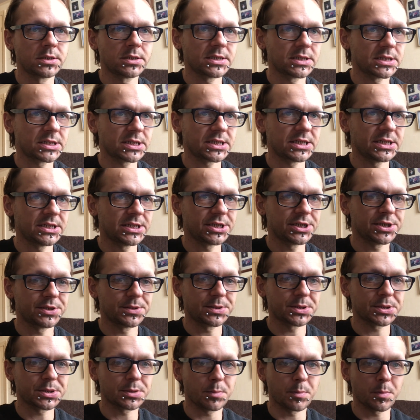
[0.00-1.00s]
I just need to do
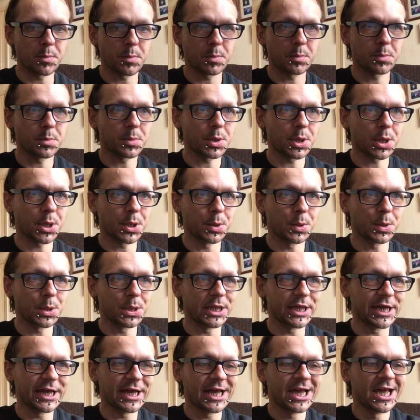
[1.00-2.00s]
some
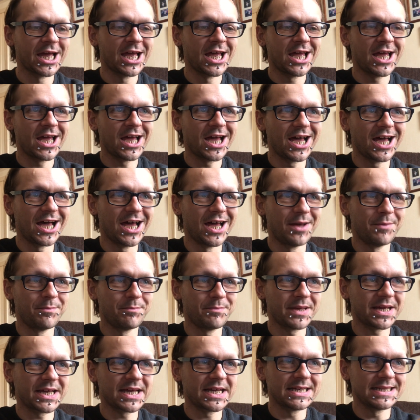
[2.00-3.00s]
Googling,
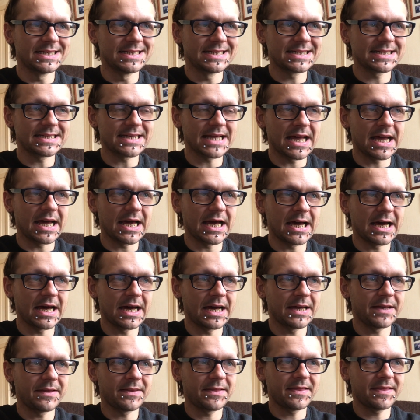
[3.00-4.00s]
because
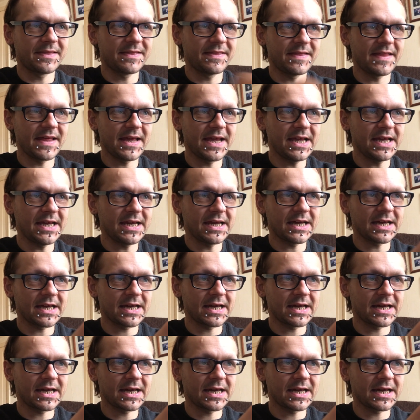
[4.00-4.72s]
I think